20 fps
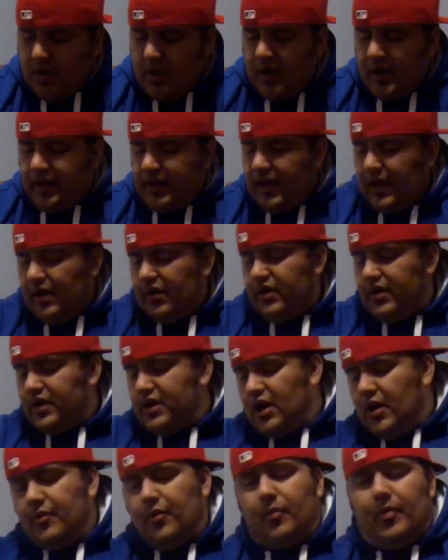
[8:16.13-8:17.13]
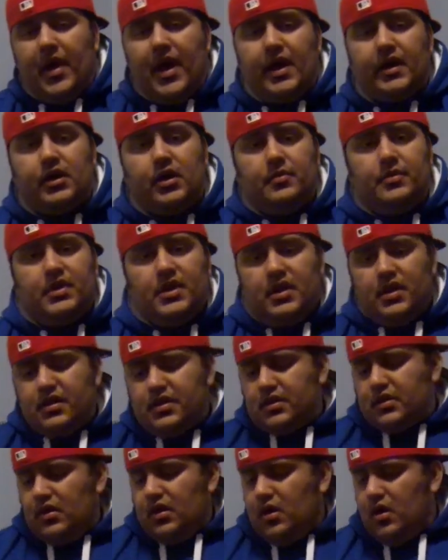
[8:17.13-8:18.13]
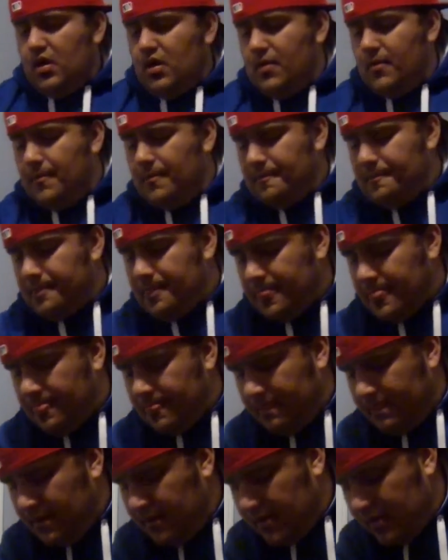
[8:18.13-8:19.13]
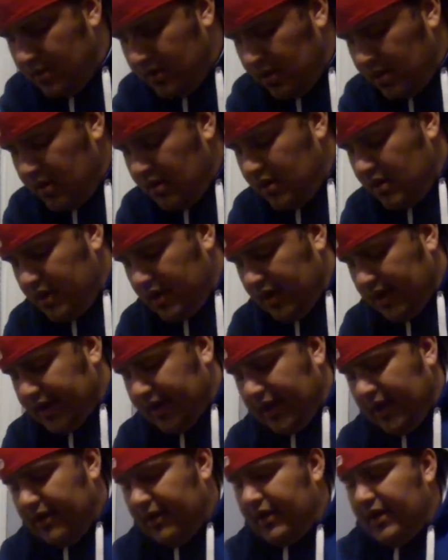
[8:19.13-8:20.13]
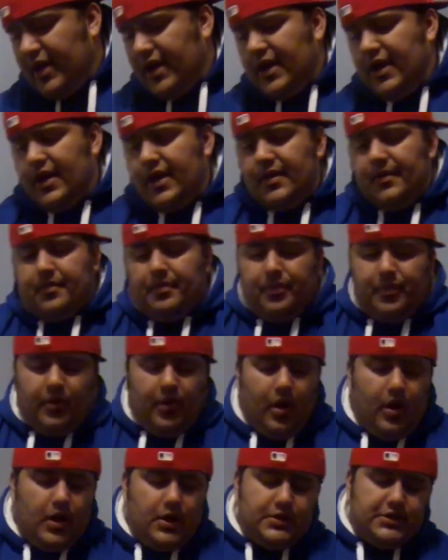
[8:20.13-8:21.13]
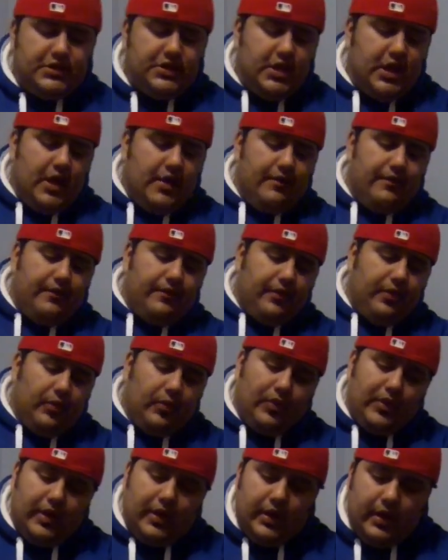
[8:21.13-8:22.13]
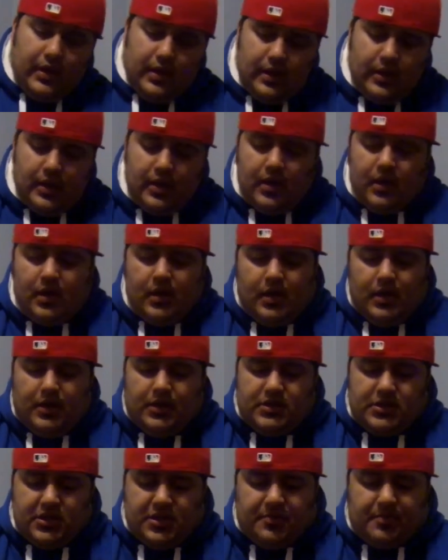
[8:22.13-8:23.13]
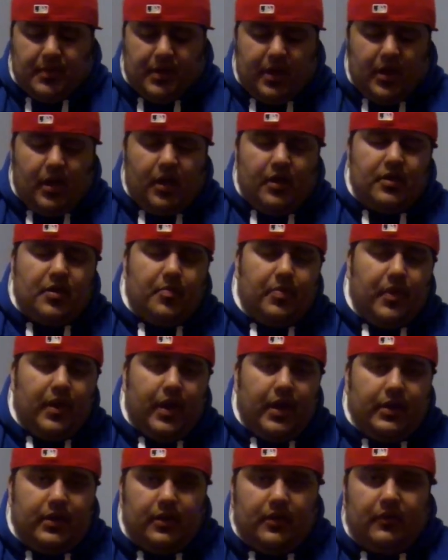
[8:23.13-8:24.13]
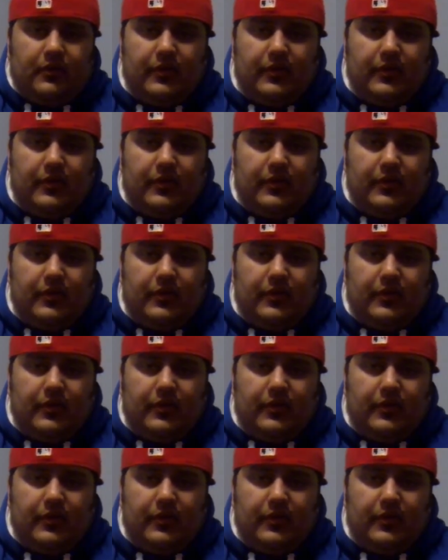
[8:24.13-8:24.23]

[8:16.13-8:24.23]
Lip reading: I carry a couple backup discs. I carry a Prodigy F3 just because I played in a